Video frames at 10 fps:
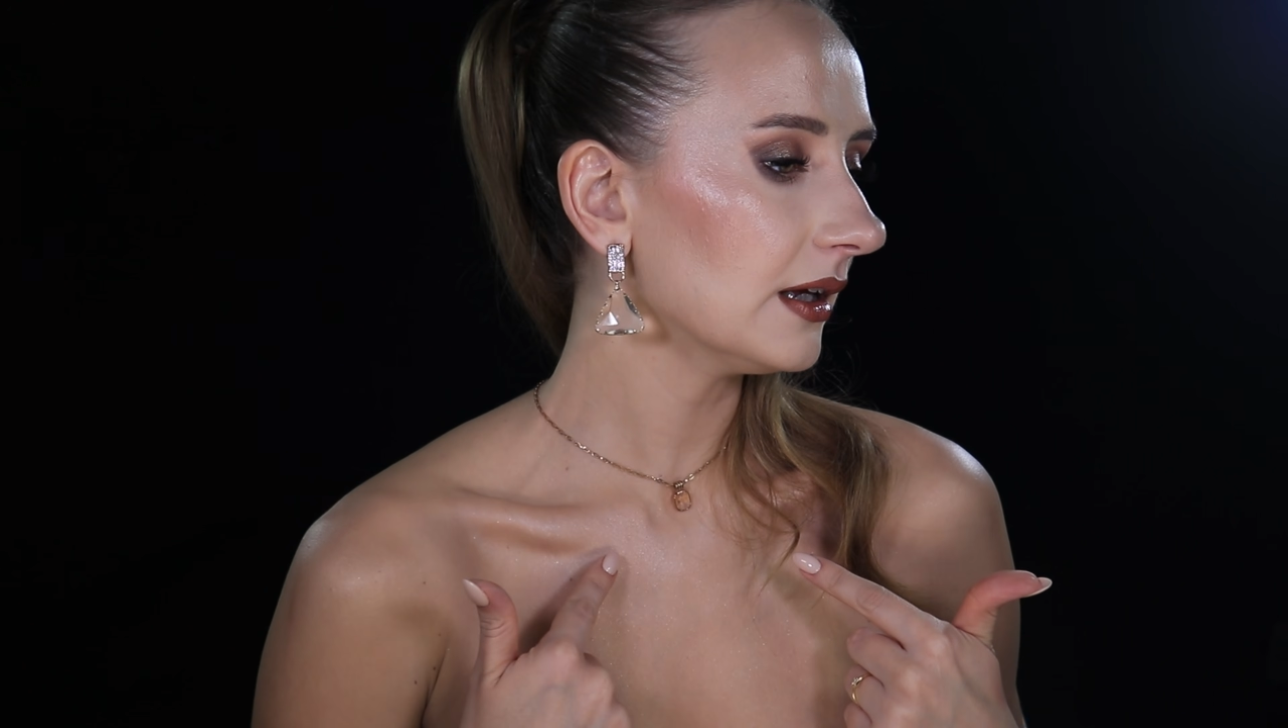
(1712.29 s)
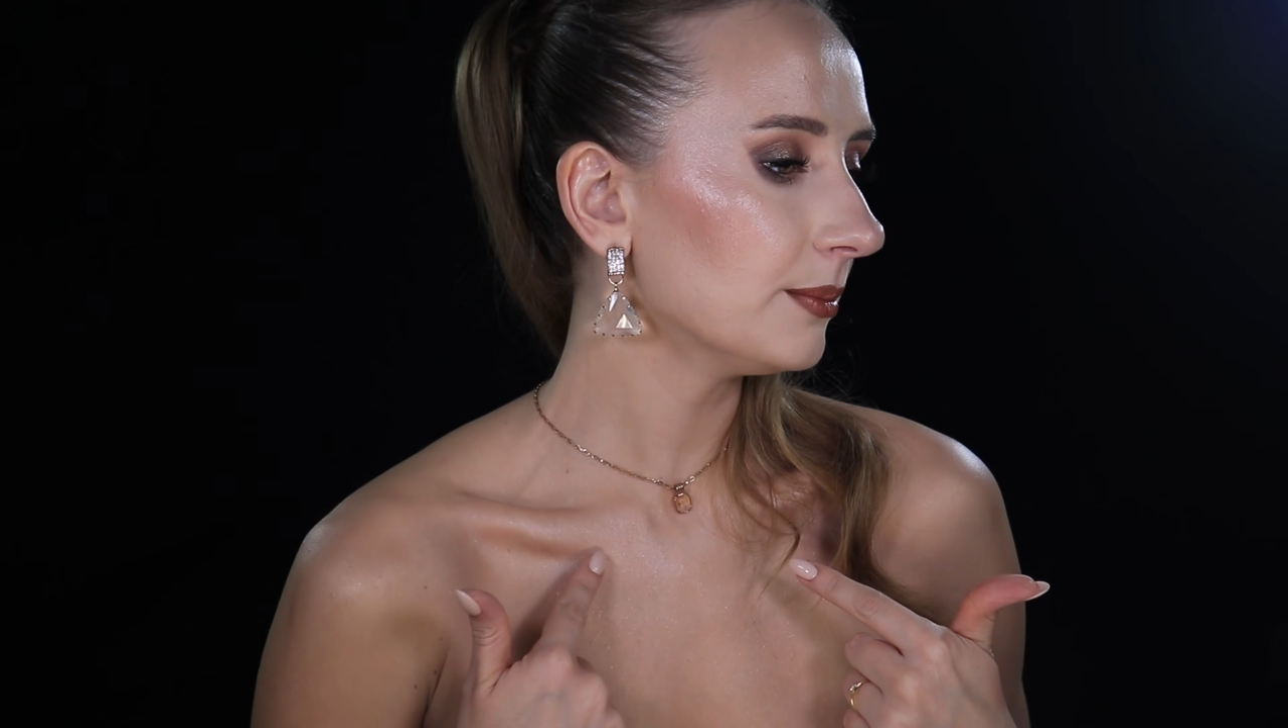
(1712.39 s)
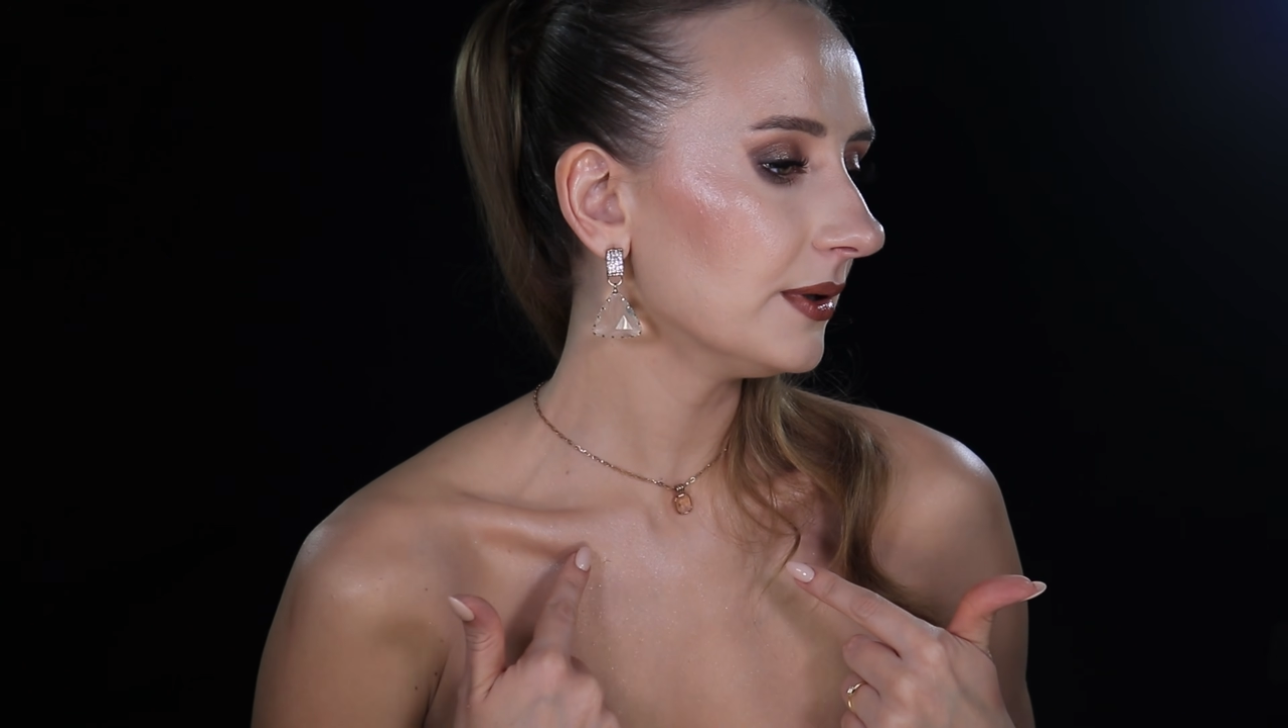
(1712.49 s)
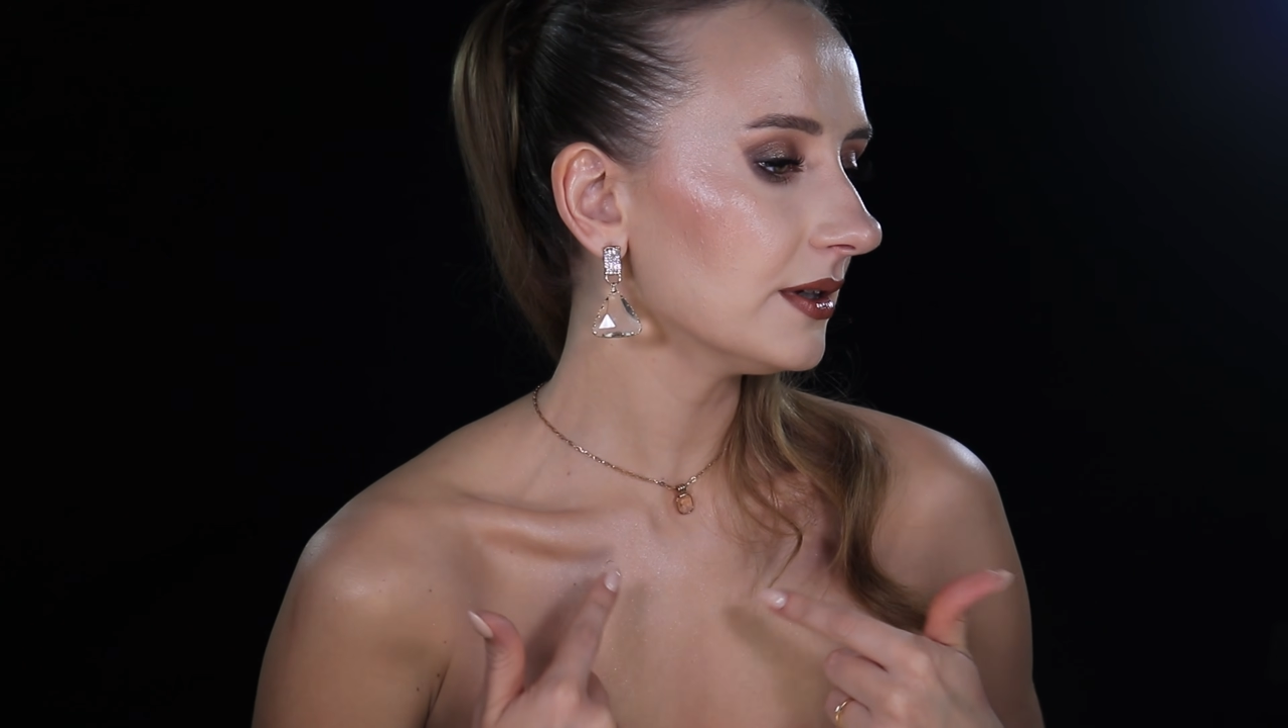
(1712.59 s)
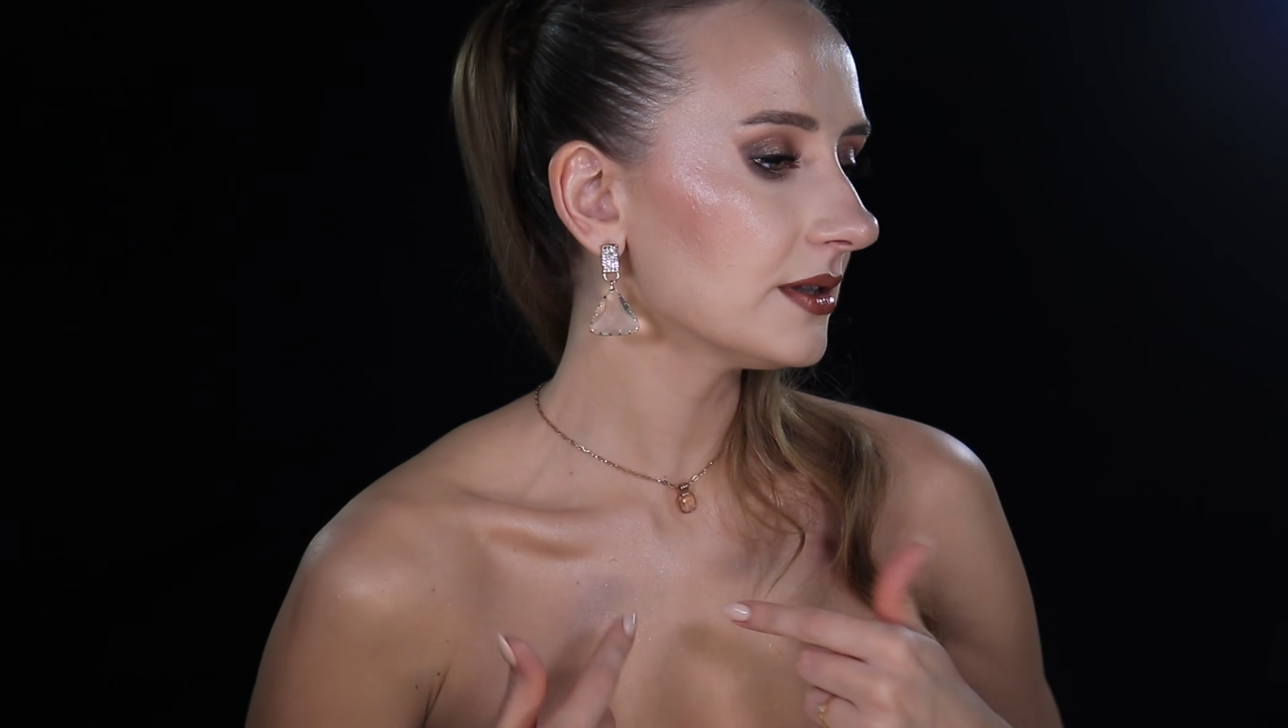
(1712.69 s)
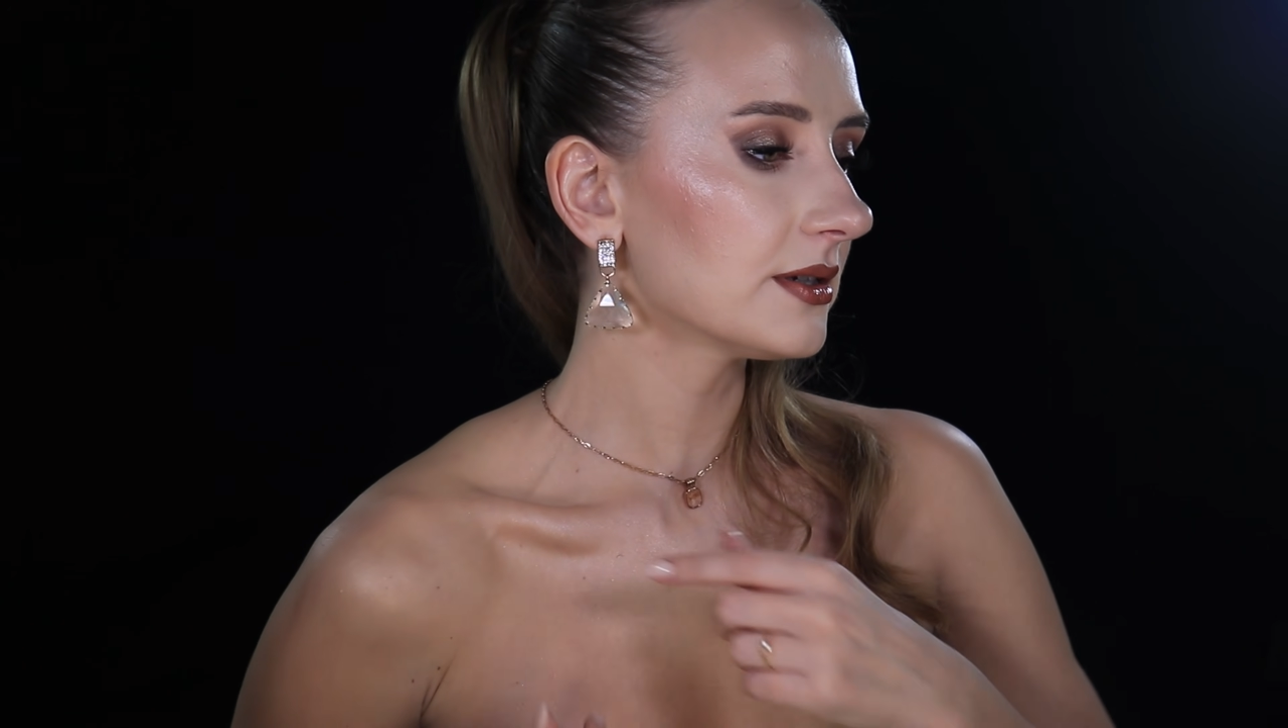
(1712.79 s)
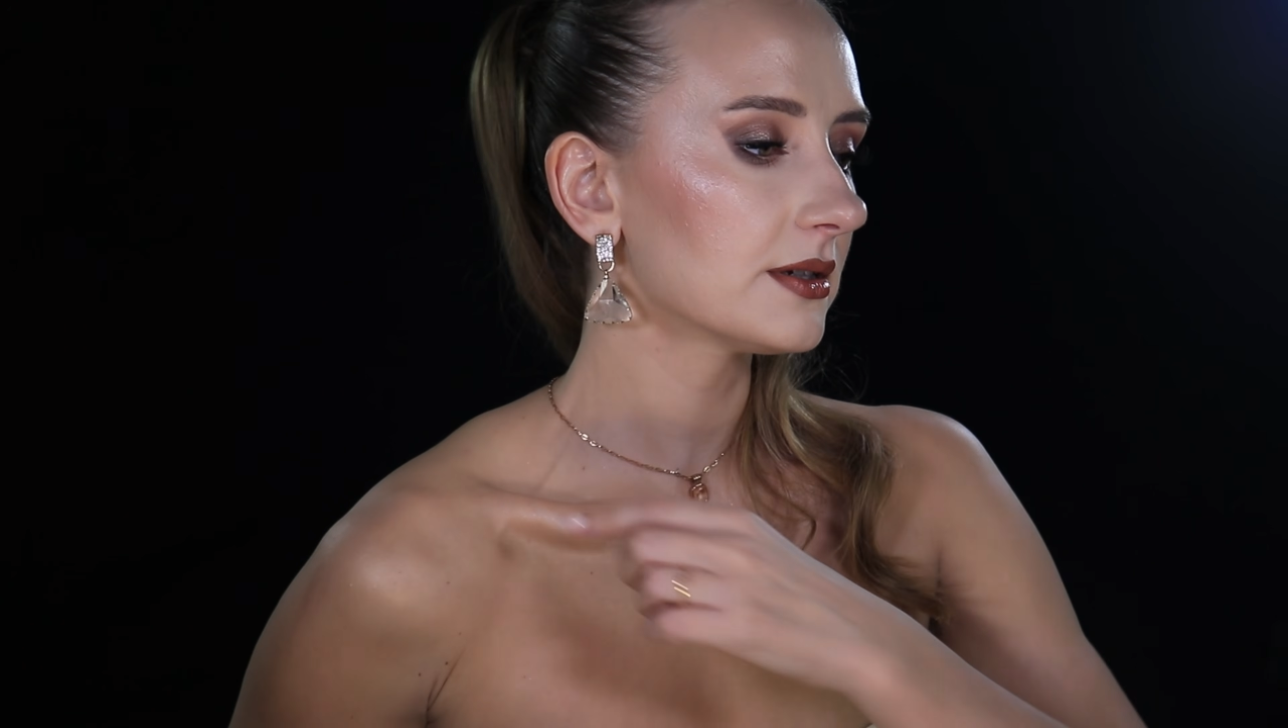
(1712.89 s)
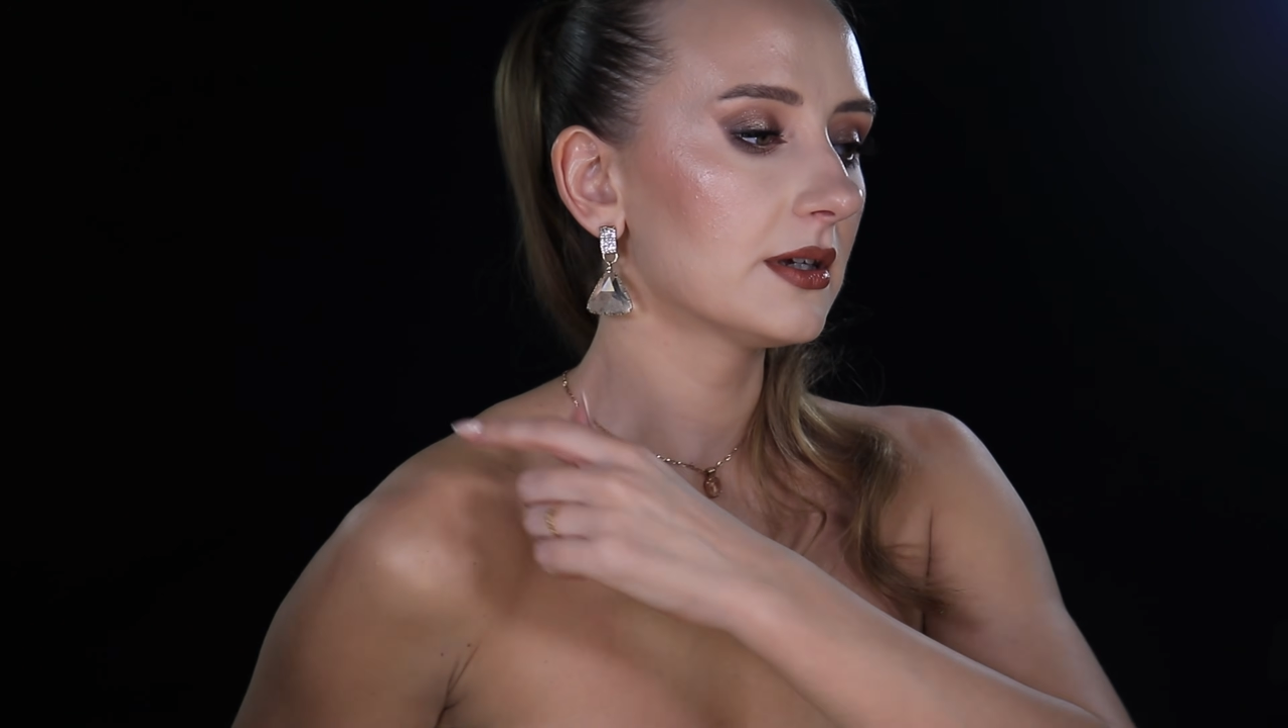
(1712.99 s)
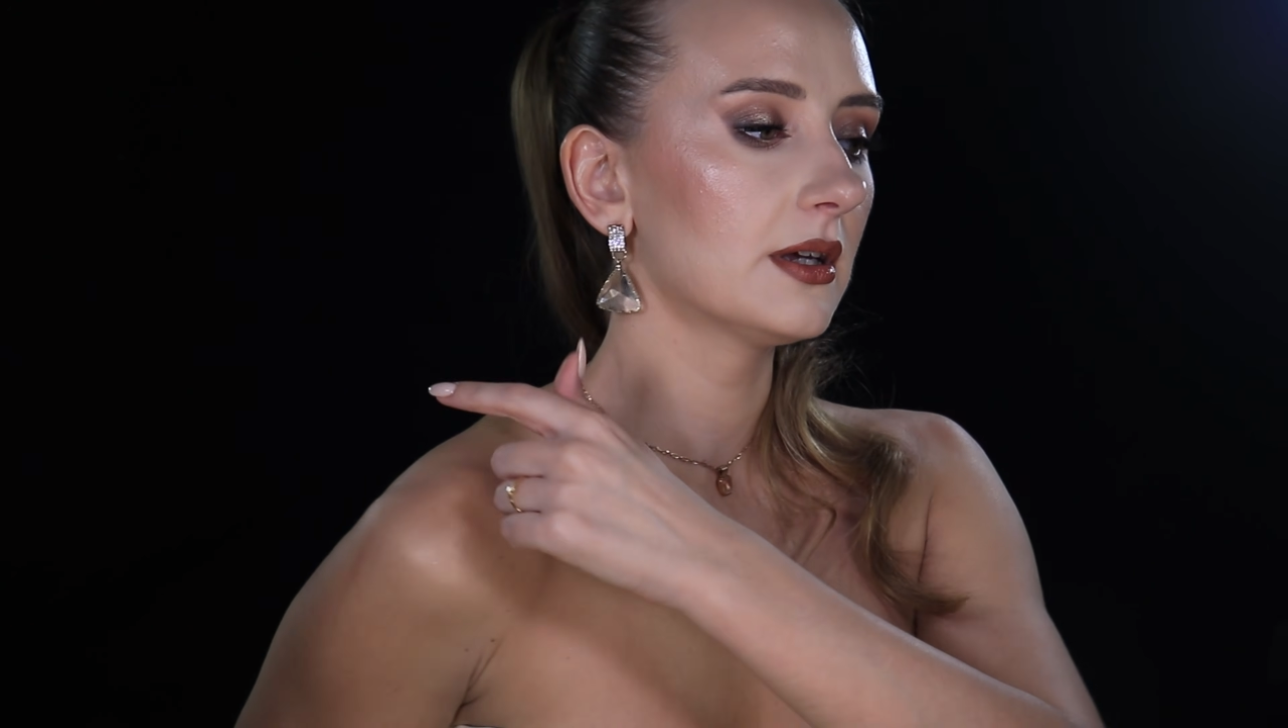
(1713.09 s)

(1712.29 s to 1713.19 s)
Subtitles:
a bit